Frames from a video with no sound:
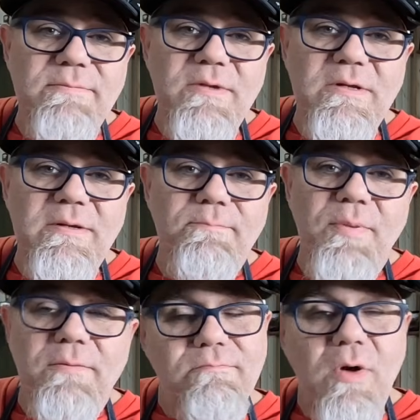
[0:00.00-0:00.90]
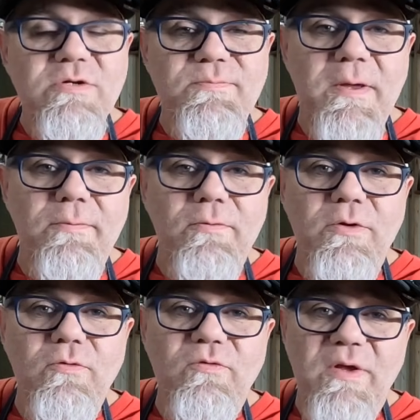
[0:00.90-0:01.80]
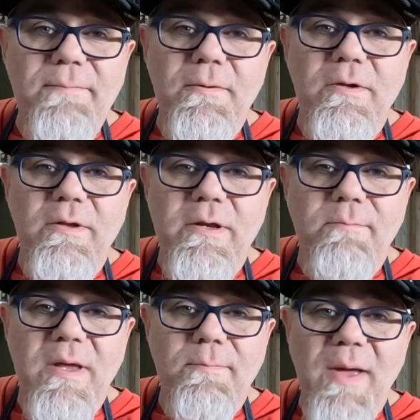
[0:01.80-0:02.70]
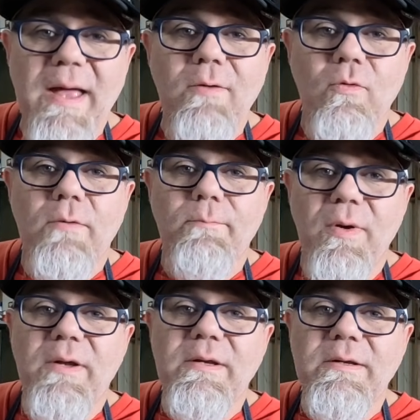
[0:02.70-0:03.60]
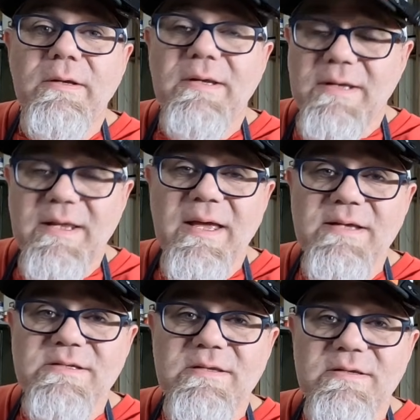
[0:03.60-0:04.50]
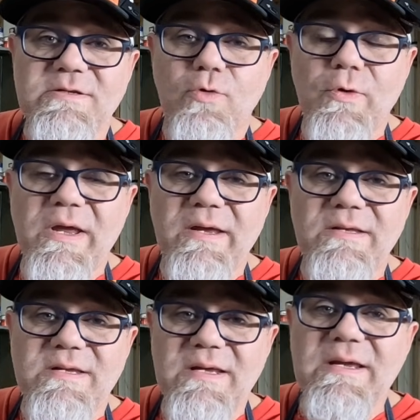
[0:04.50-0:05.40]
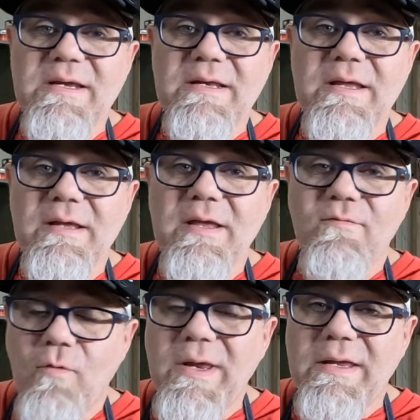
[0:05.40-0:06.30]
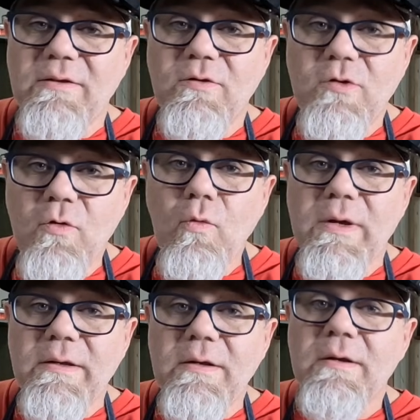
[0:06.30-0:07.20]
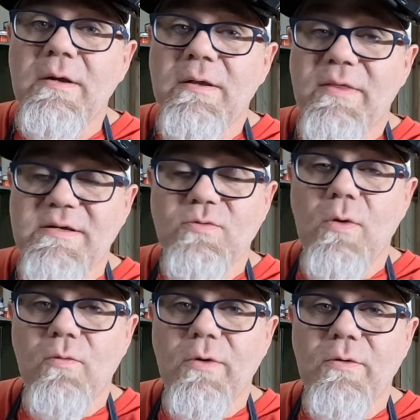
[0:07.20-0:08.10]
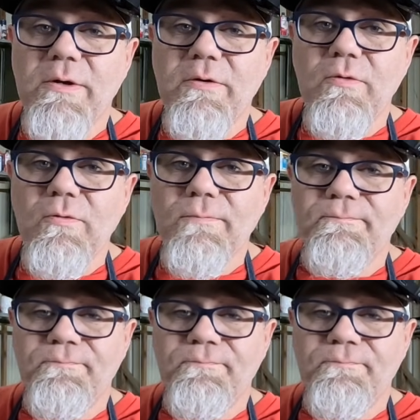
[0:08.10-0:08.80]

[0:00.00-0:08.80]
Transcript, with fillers: something that most people do typically to make power, but in the case of this 318, if we can do it, that's what we're going to do.